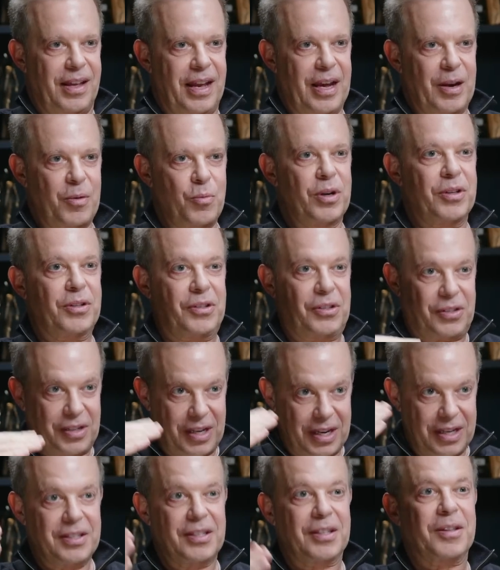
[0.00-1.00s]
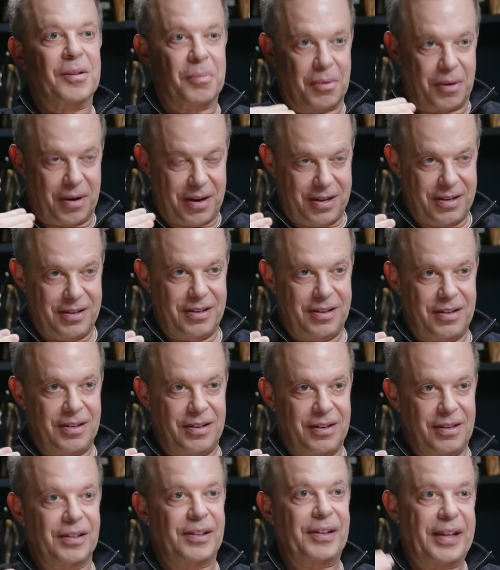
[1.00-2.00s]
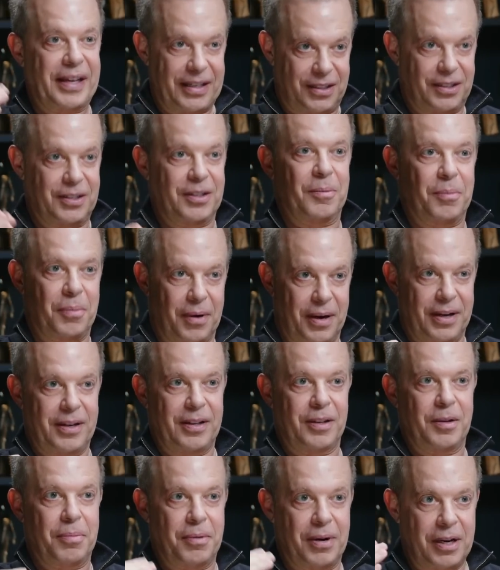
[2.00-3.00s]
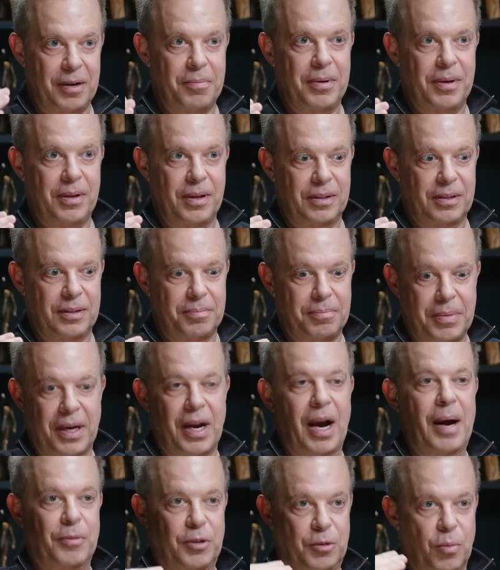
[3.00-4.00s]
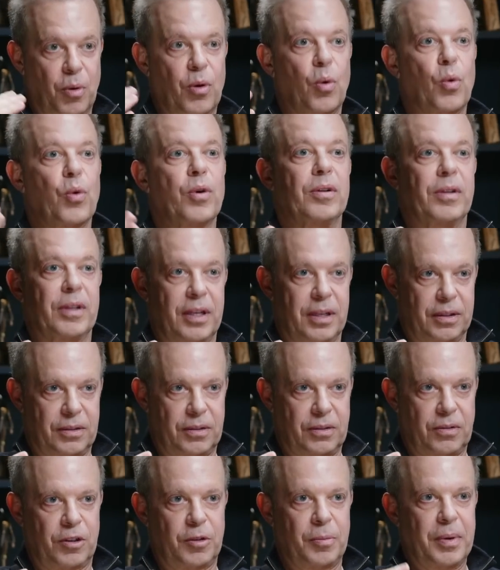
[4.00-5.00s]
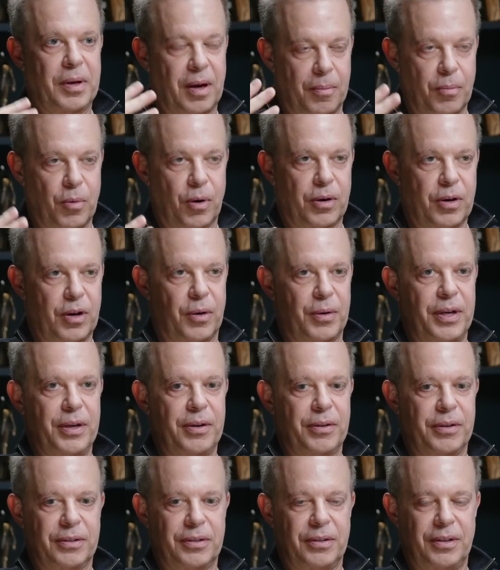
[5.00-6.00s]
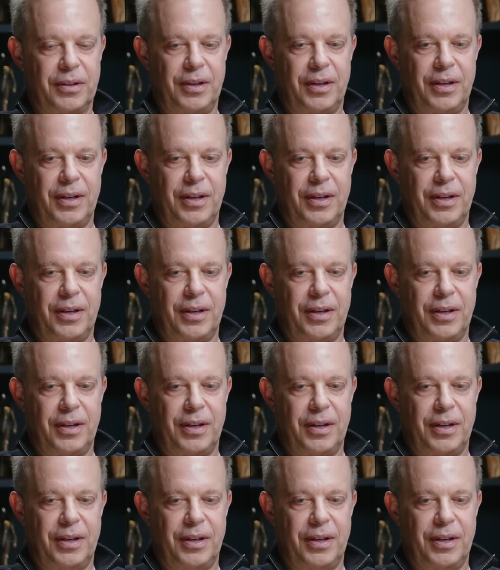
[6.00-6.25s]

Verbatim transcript: And what syncs in the brain links in the brain, and the brain be- becomes more orderly. It starts to become more coherent.